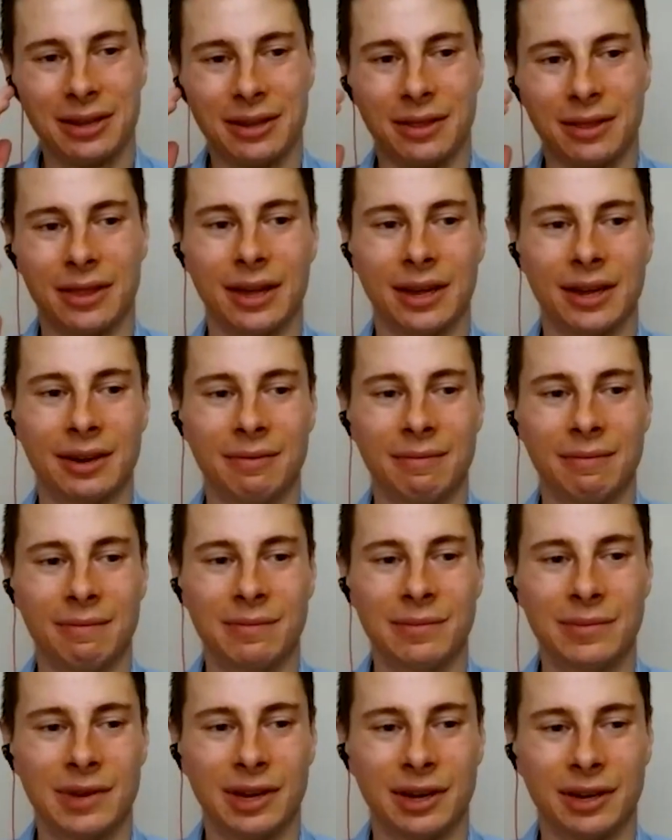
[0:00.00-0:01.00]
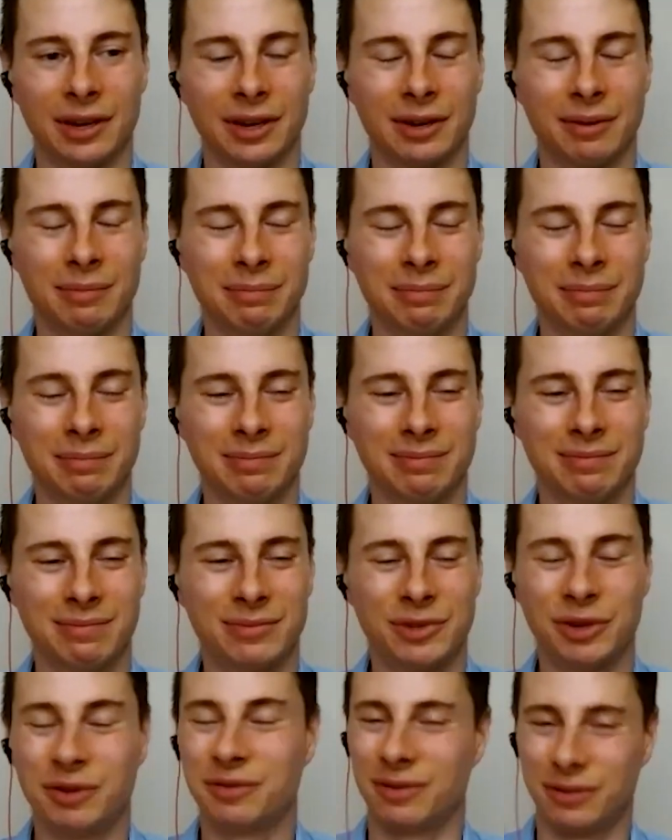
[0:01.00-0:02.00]
Then
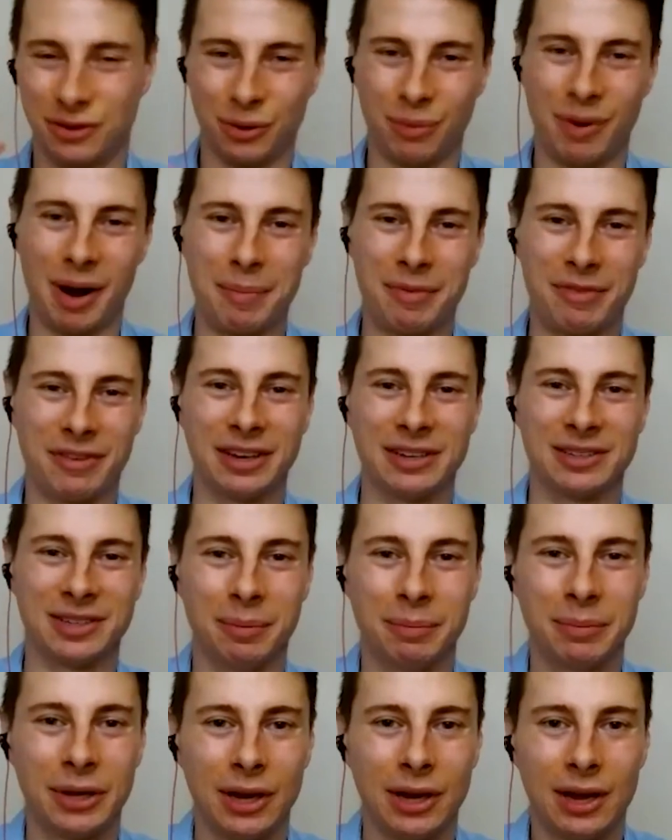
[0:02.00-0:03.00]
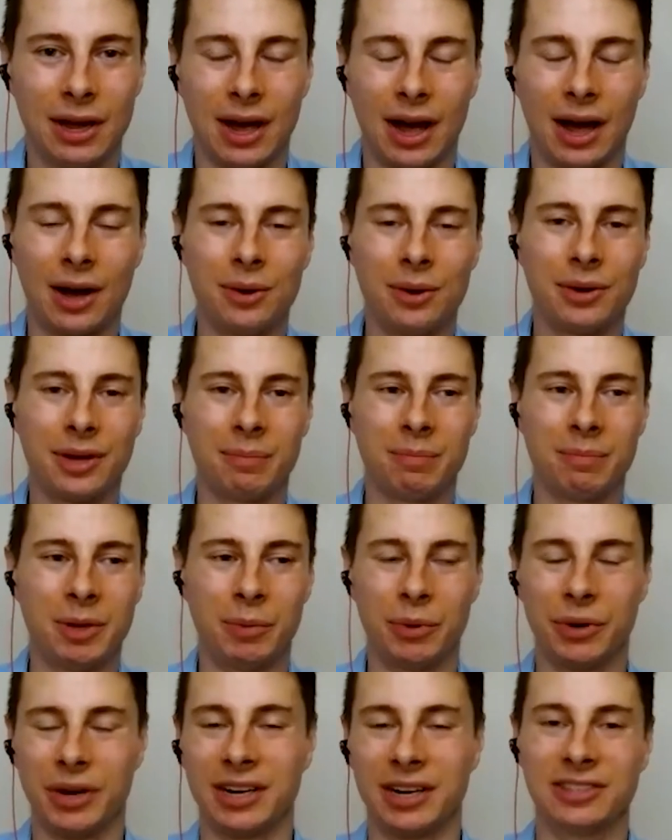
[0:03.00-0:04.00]
to wrap things up, how can
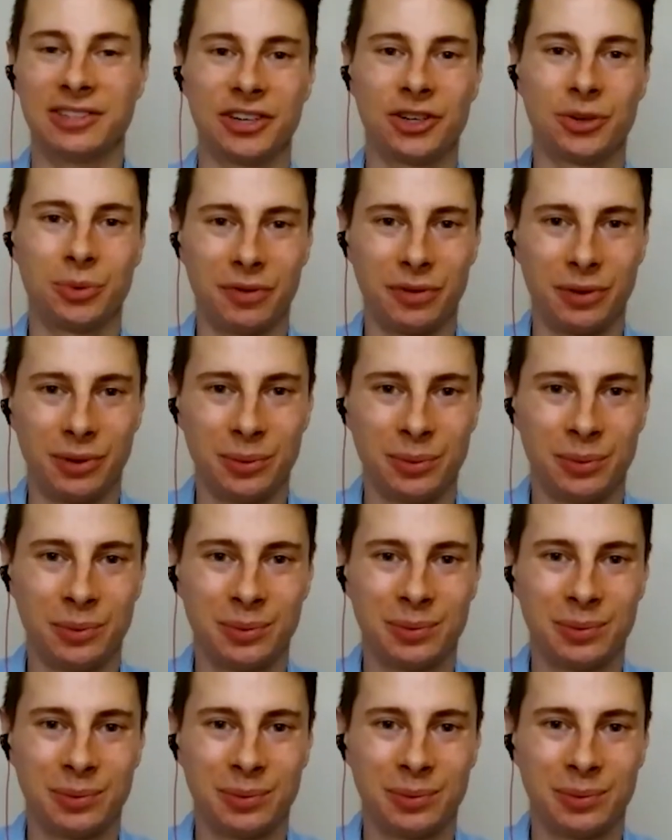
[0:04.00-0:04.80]
people get in touch with you?